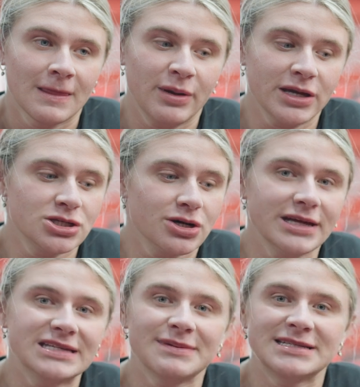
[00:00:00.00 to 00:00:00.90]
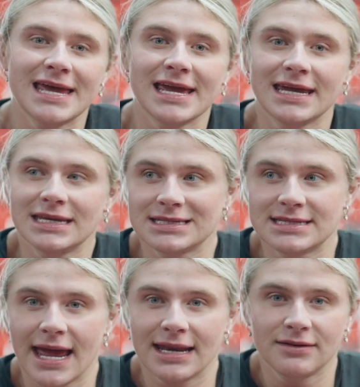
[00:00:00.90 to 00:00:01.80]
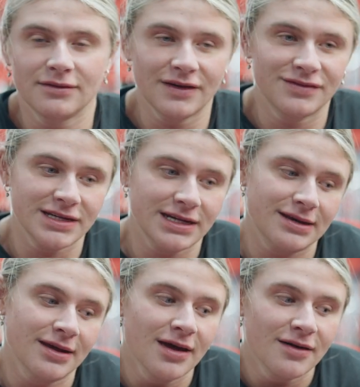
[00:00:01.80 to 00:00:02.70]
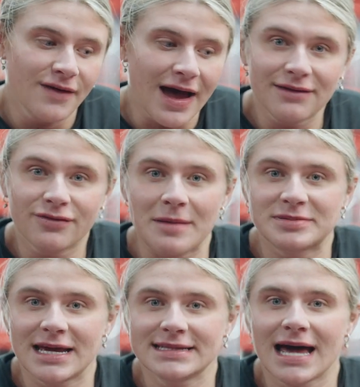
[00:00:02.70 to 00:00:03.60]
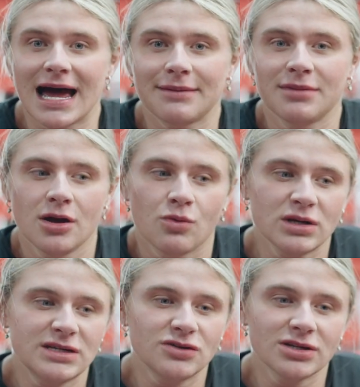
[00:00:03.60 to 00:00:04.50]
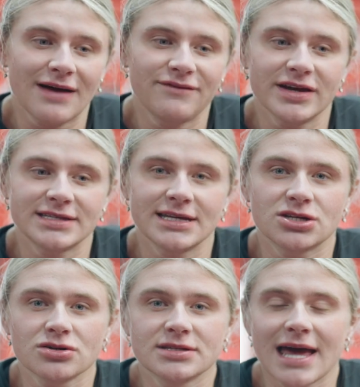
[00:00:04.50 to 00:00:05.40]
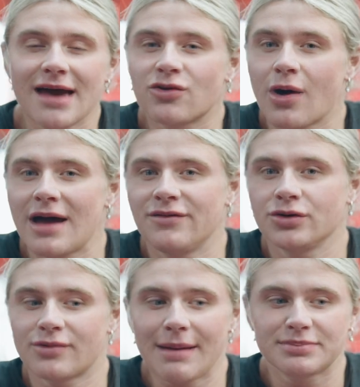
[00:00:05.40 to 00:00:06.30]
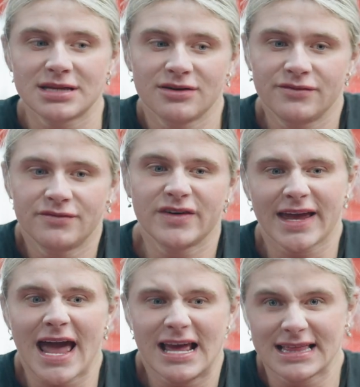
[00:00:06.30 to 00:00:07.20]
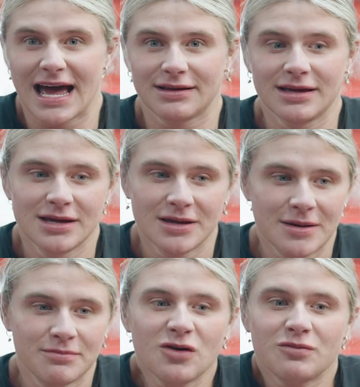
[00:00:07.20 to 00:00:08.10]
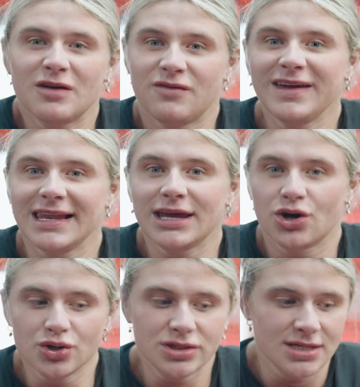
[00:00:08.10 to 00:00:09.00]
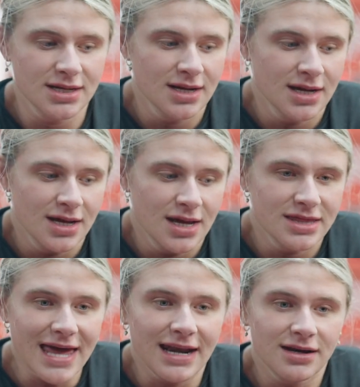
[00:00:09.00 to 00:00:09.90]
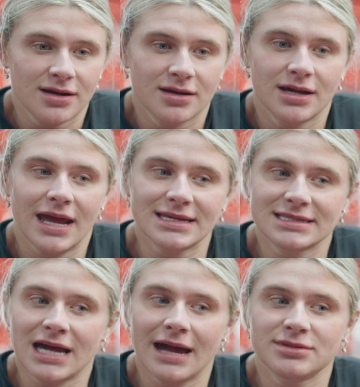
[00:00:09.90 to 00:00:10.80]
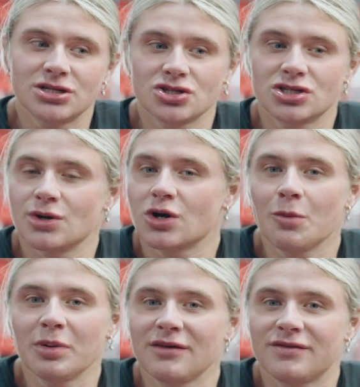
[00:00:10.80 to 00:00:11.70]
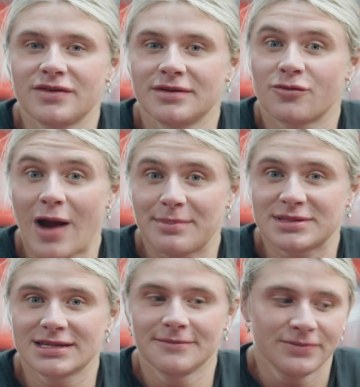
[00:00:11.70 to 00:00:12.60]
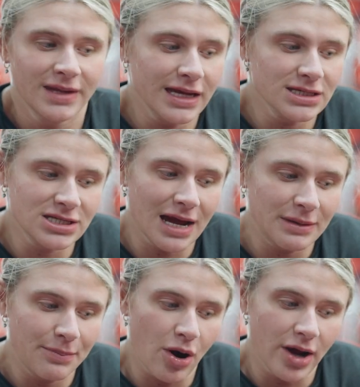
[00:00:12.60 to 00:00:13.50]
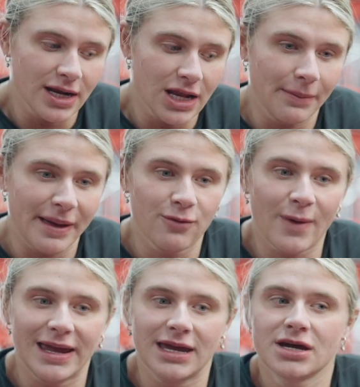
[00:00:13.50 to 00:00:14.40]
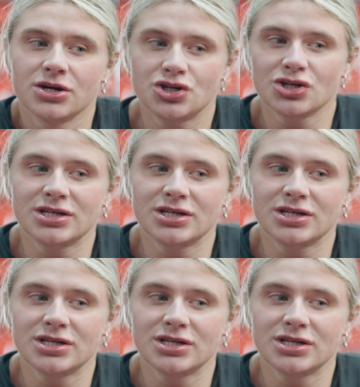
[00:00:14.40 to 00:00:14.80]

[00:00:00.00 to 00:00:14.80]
but you don't need to be taking 10, 15, 5 reps at a time. Once you've done that first initial set of quite a few reps for getting that movement feeling good, then it's time to just do a couple of reps each time you put on a little bit of weight, just